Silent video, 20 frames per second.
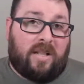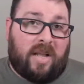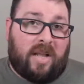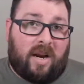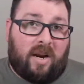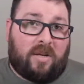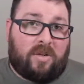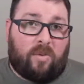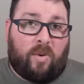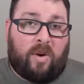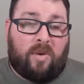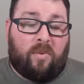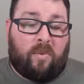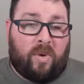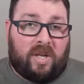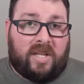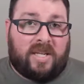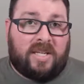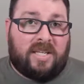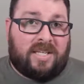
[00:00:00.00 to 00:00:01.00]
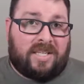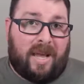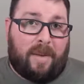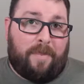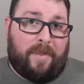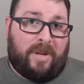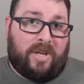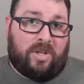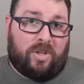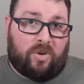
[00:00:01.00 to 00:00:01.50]
there is what really set
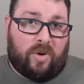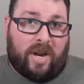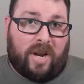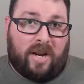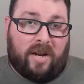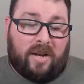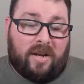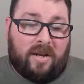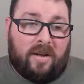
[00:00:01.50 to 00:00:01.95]
me straight.